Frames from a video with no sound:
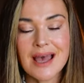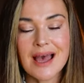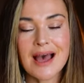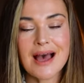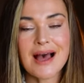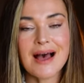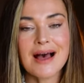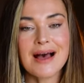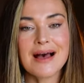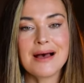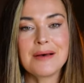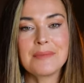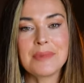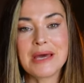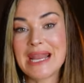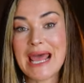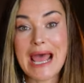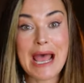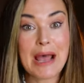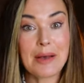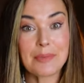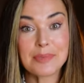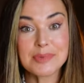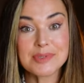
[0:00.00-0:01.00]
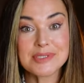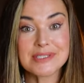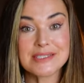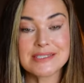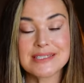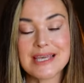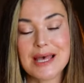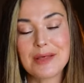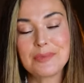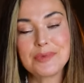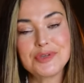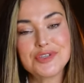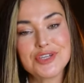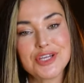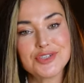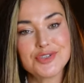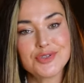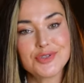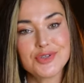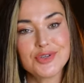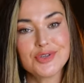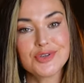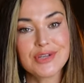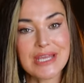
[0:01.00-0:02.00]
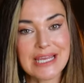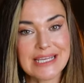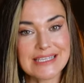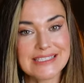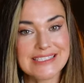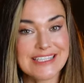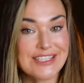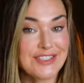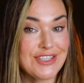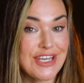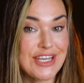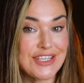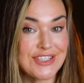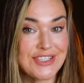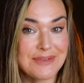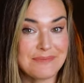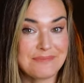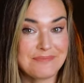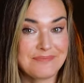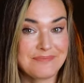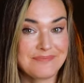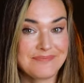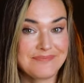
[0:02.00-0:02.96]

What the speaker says: and apps to help you schedule your next injection.